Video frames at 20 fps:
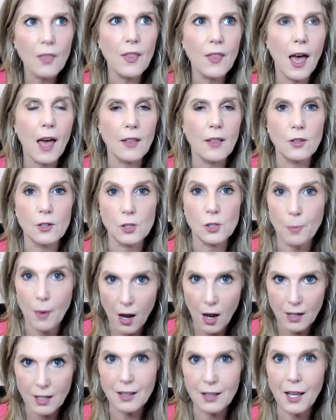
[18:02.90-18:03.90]
that, there's
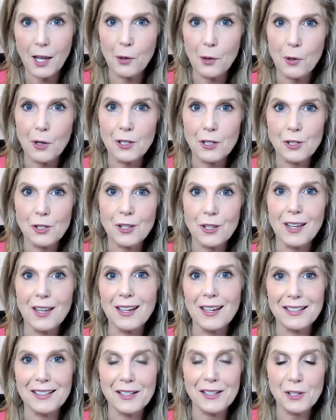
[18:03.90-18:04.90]
body language
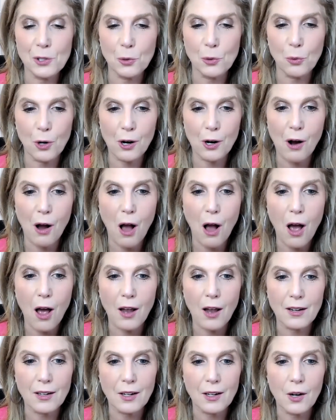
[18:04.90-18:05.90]
things to work
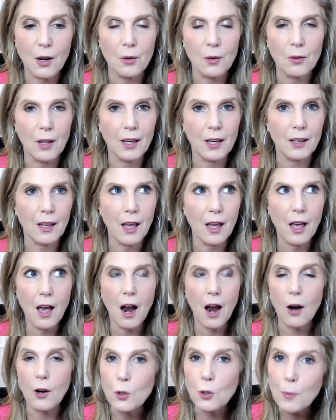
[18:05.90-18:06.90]
on,
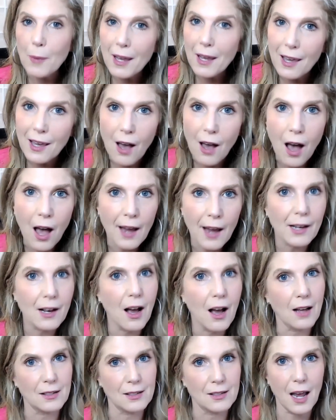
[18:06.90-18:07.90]
are you making eye
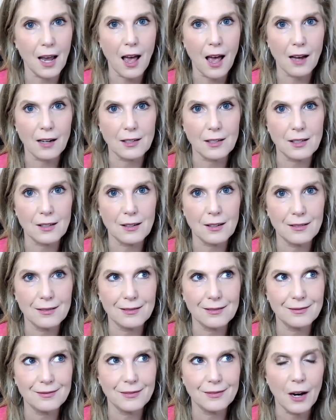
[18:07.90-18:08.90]
contact?
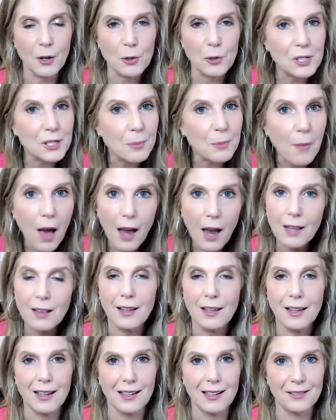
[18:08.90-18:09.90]
Are you
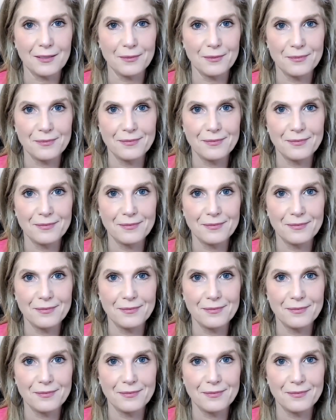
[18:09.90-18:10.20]
smiling?